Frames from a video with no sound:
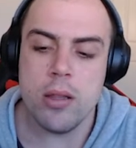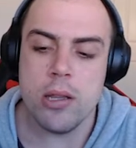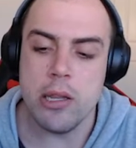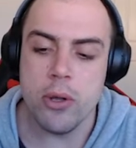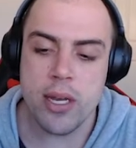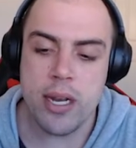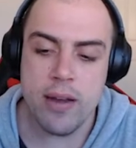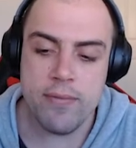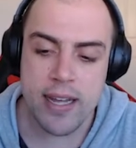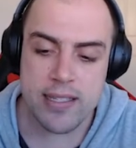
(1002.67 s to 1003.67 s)
look at
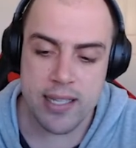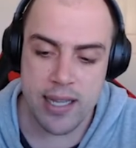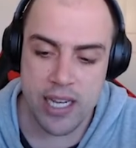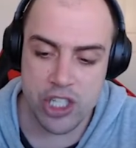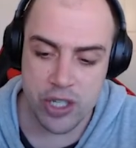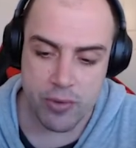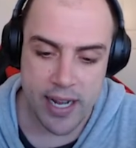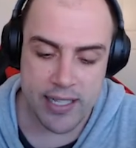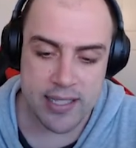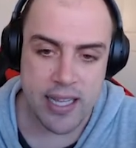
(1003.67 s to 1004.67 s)
our ventilation rates.